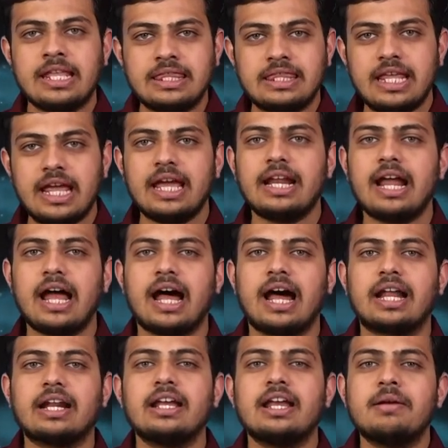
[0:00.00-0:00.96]
There
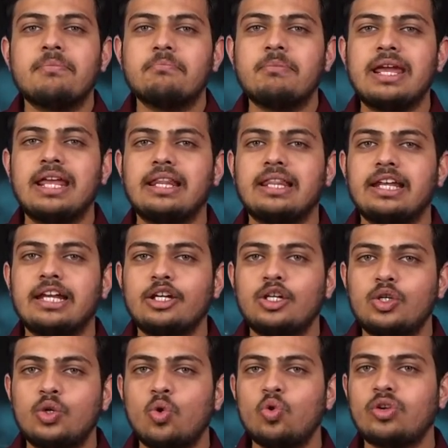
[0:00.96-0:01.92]
are mainly
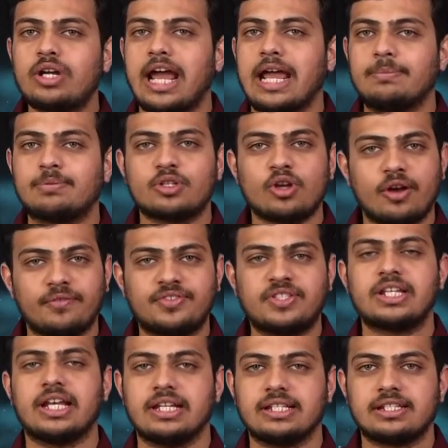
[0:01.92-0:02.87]
two types of
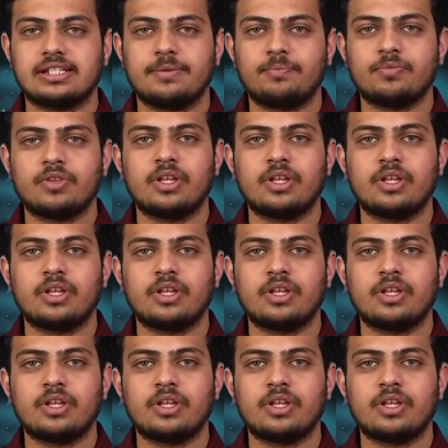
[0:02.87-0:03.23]
cells,